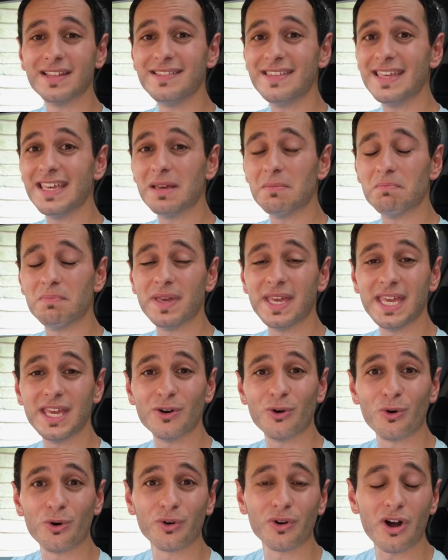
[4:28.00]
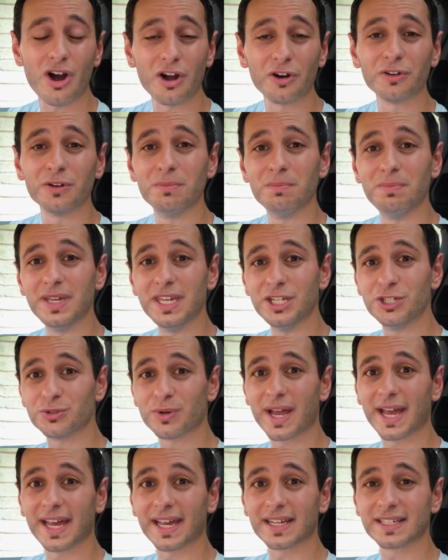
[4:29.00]
D&B or R&B
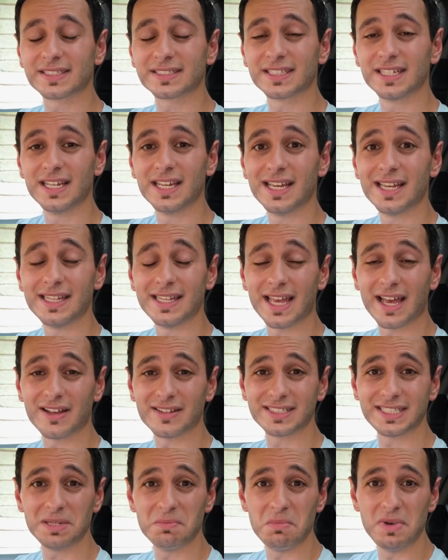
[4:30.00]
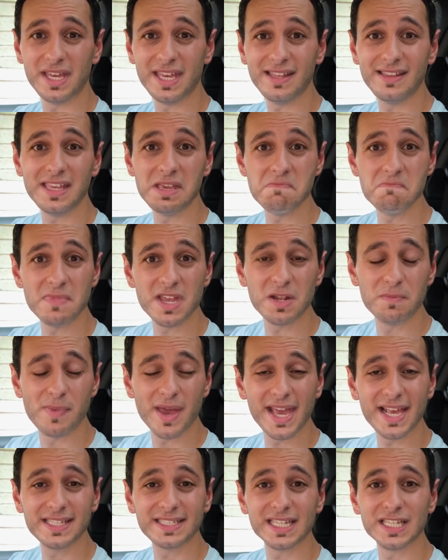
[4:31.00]
tracks. Now, similarly, the
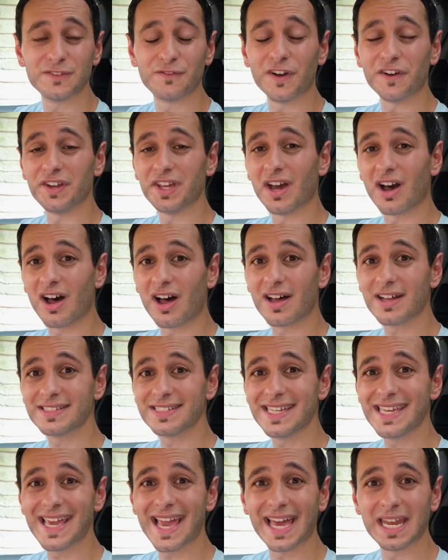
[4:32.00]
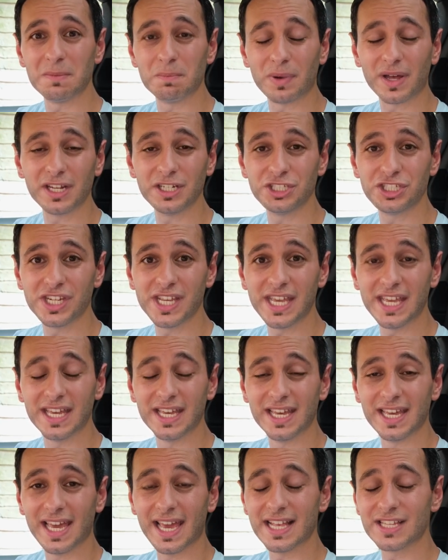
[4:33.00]
mid-bass is very hearty and punchy.
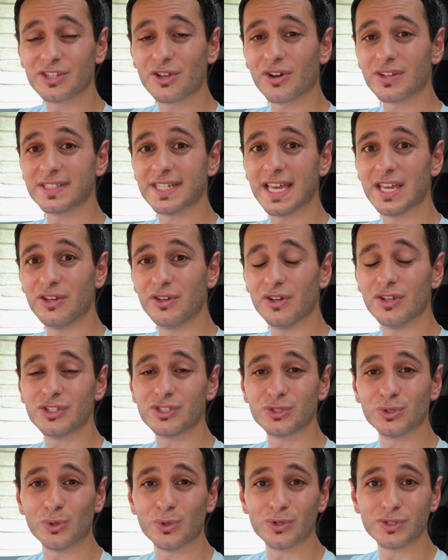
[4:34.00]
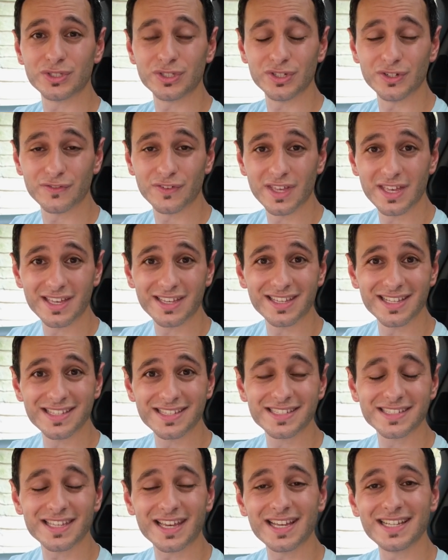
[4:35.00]
It's got a good sort of
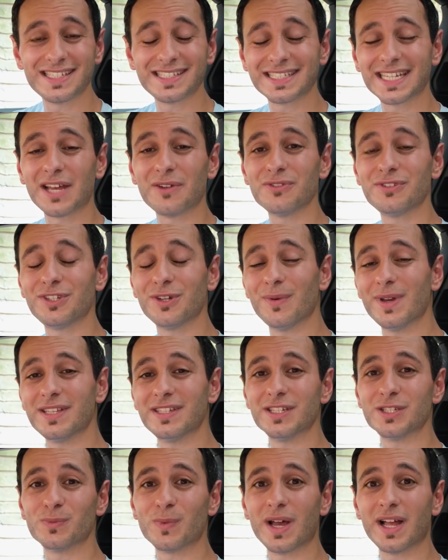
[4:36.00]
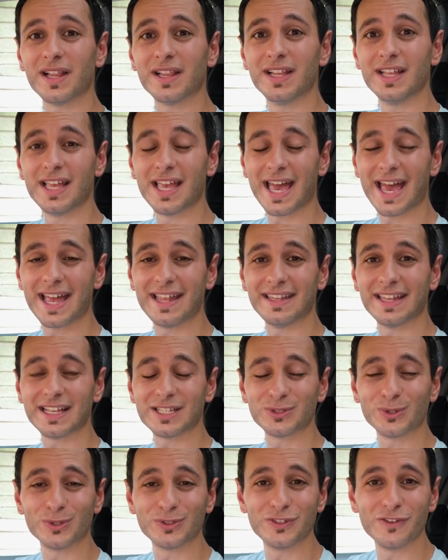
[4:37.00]
concise sound to it as well, and that
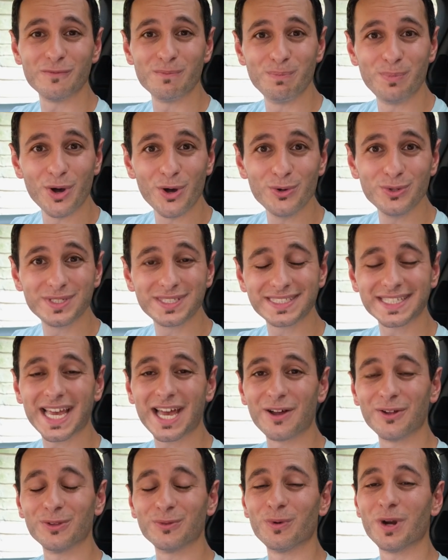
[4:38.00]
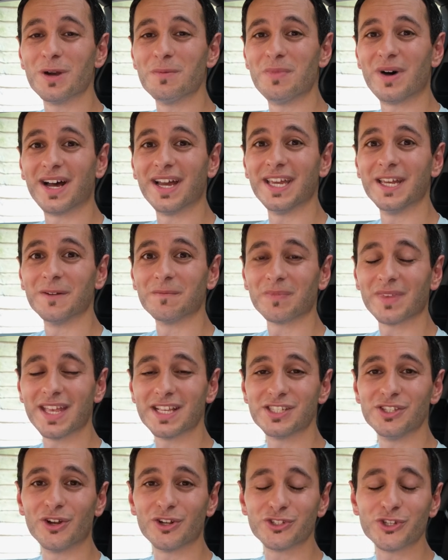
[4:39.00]
sort of Bose sound whereby
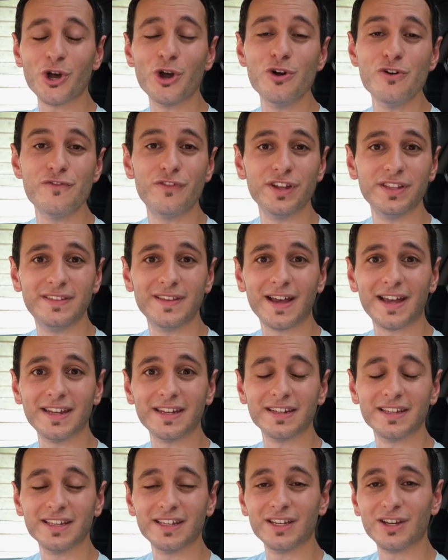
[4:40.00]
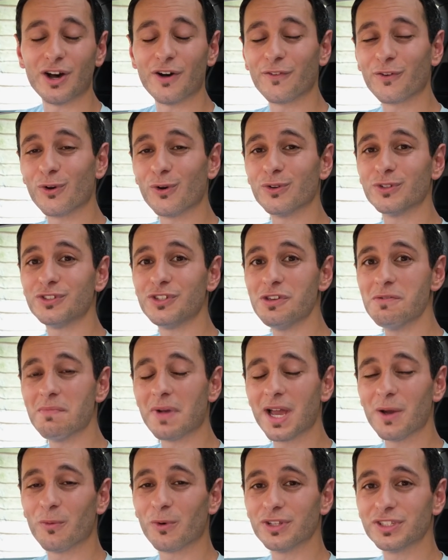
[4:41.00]
it's not overdone. Of course, you
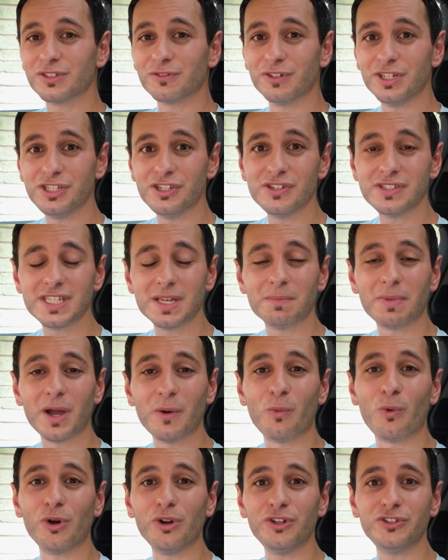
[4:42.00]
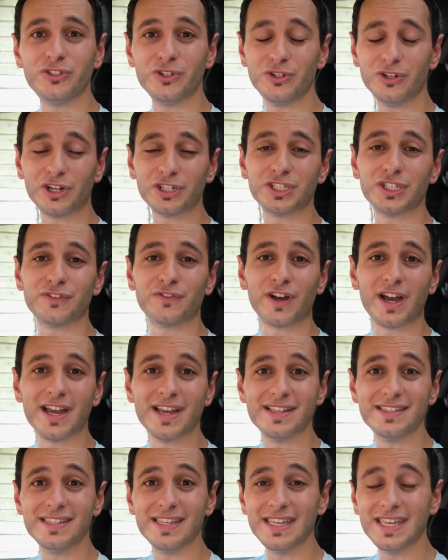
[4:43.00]
might want to reduce it by 1 or 2 notches
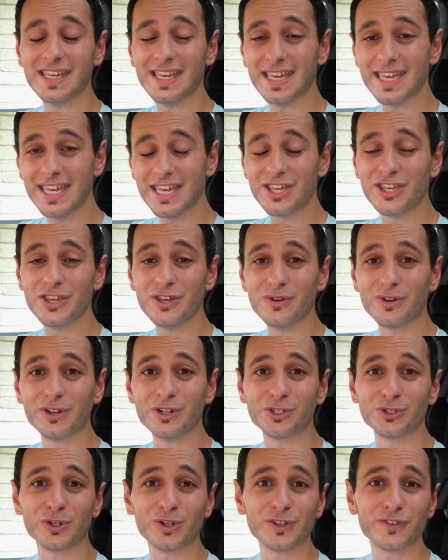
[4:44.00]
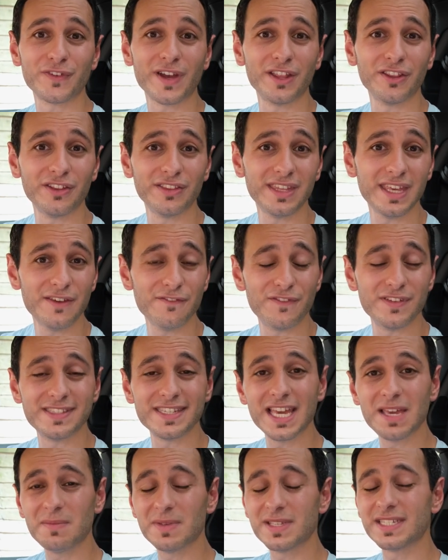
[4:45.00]
via the EQ controls found on the
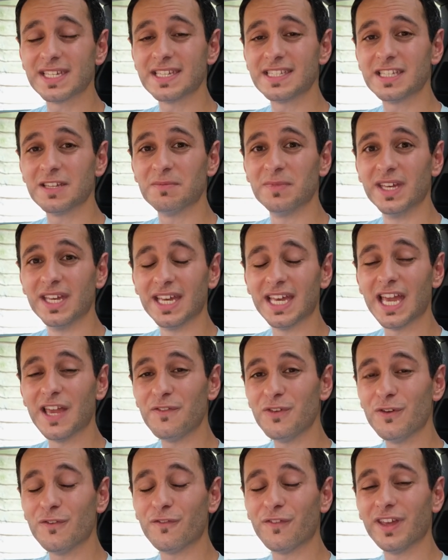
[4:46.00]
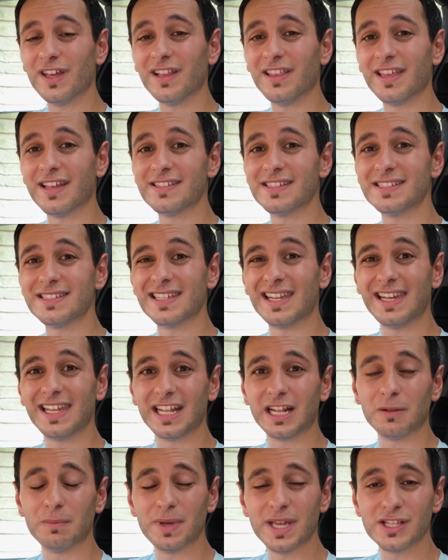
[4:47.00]
infotainment system if you feel that it's a
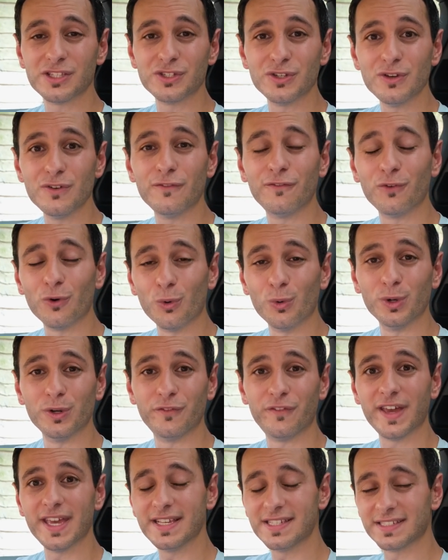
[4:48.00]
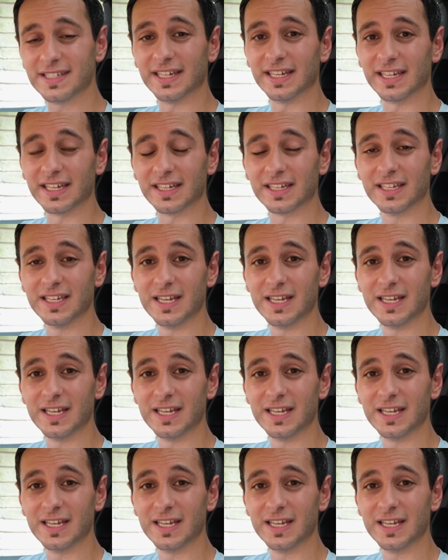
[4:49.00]
little bit too forward-facing.